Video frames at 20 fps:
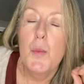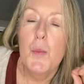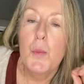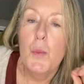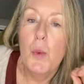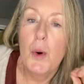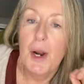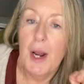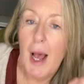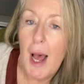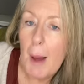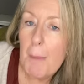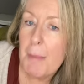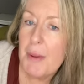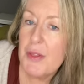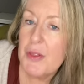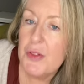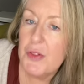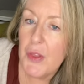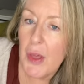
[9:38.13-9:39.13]
What
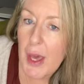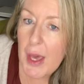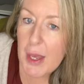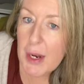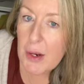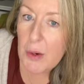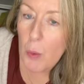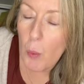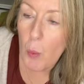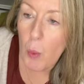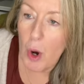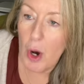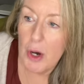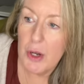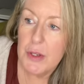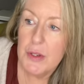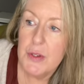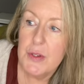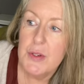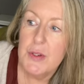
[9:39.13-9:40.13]
happened then
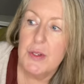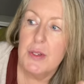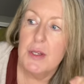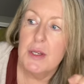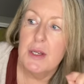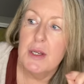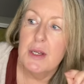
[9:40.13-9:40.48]
was